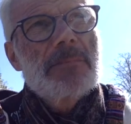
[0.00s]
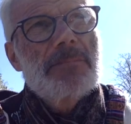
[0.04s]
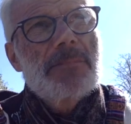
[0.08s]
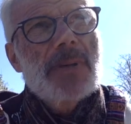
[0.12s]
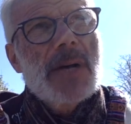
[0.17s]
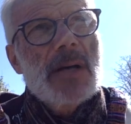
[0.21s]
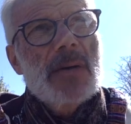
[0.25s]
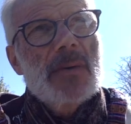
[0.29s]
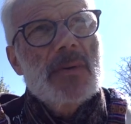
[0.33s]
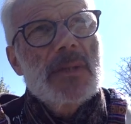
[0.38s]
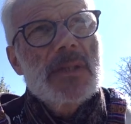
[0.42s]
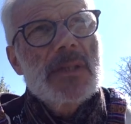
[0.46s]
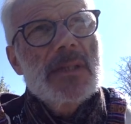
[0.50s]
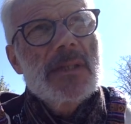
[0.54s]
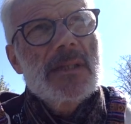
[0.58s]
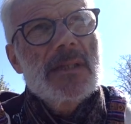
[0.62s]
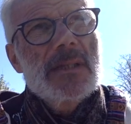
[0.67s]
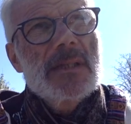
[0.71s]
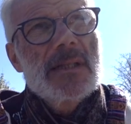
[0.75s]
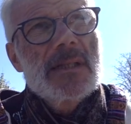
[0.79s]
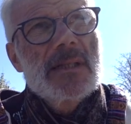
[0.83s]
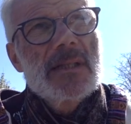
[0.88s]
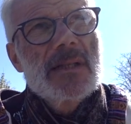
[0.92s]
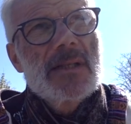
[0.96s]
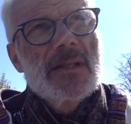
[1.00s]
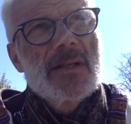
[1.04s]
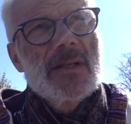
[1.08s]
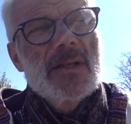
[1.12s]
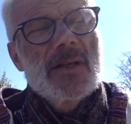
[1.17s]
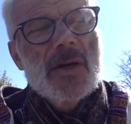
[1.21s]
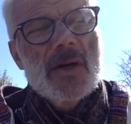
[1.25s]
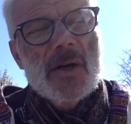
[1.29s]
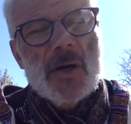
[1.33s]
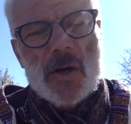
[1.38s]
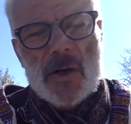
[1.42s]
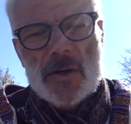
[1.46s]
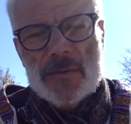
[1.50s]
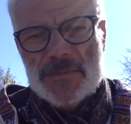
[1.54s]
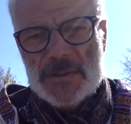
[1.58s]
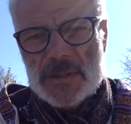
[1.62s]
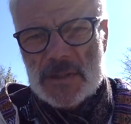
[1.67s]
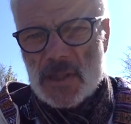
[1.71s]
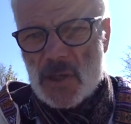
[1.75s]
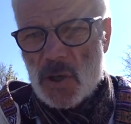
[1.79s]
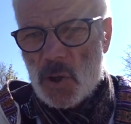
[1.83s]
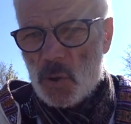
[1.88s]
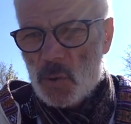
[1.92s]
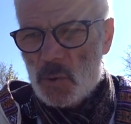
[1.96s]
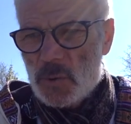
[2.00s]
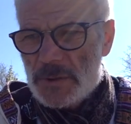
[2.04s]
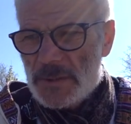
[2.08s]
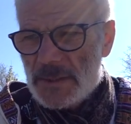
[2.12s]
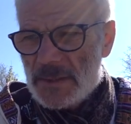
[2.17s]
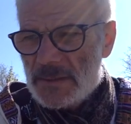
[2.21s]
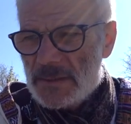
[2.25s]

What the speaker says: power of the old